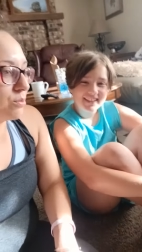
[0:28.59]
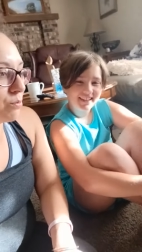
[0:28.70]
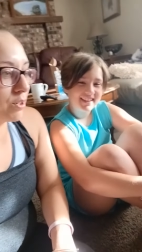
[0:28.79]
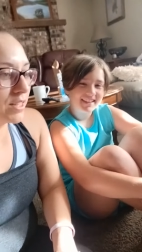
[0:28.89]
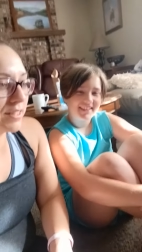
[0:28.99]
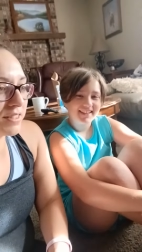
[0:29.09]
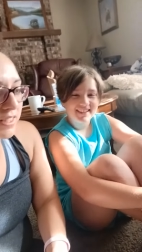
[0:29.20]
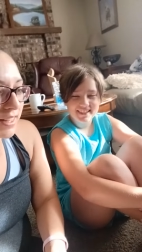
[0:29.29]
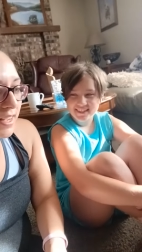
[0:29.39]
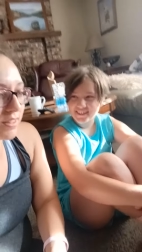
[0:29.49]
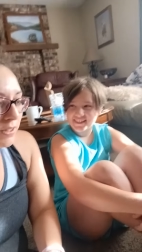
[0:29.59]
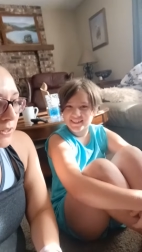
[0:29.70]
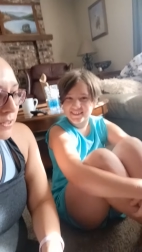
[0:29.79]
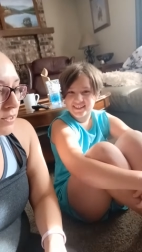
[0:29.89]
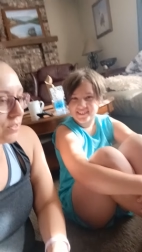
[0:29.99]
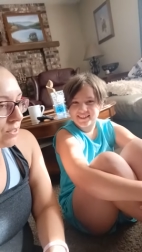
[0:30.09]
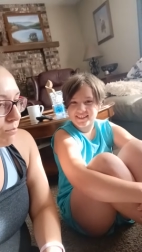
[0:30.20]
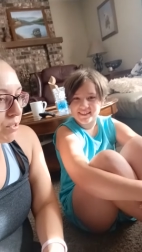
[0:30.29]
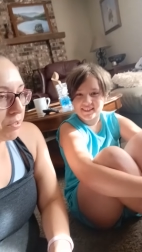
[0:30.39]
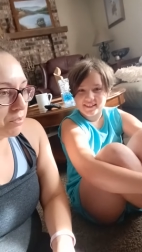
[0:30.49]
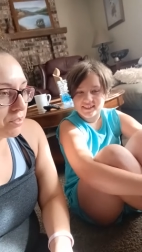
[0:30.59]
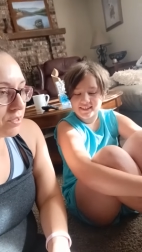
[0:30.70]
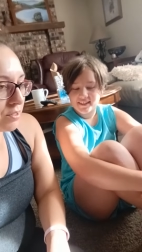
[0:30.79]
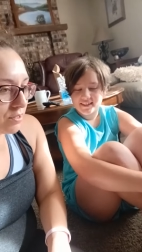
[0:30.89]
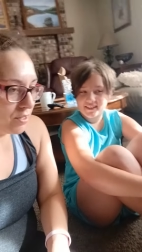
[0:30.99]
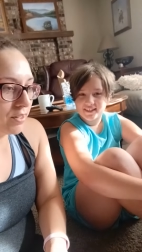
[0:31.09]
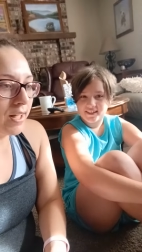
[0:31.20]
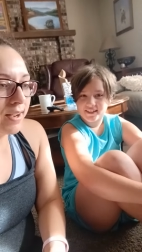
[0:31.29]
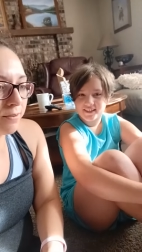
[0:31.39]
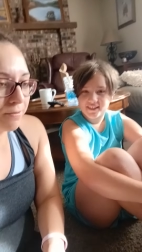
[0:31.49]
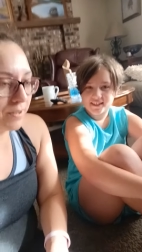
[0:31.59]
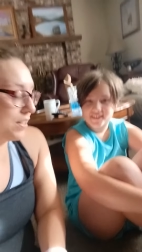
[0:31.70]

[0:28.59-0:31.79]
working together to build life.